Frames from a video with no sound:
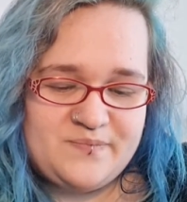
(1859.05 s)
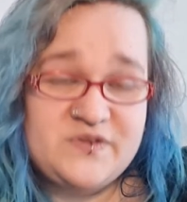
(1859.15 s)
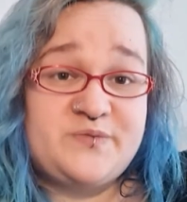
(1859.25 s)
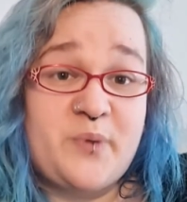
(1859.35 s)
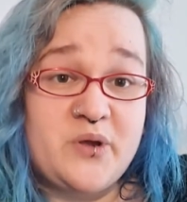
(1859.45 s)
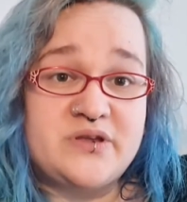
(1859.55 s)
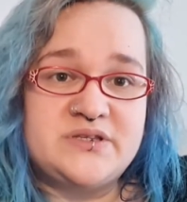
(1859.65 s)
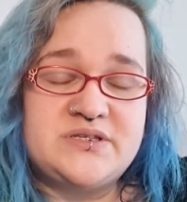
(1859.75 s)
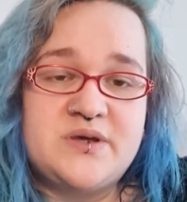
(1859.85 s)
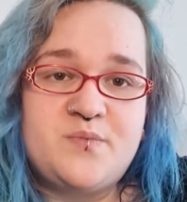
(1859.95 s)
spoken
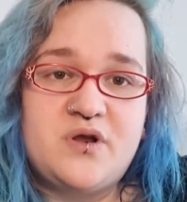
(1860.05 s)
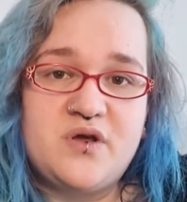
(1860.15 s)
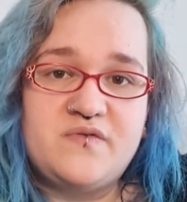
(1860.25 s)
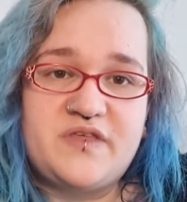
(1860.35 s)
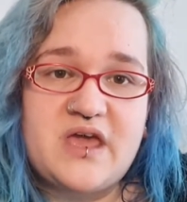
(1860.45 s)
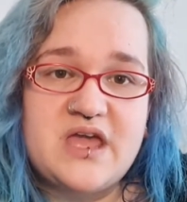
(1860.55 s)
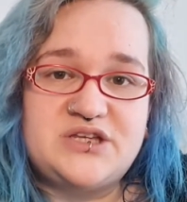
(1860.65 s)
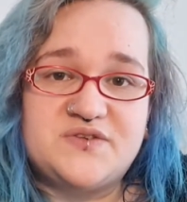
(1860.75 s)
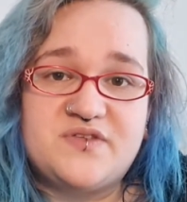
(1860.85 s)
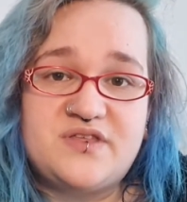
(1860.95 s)
to someone over the age of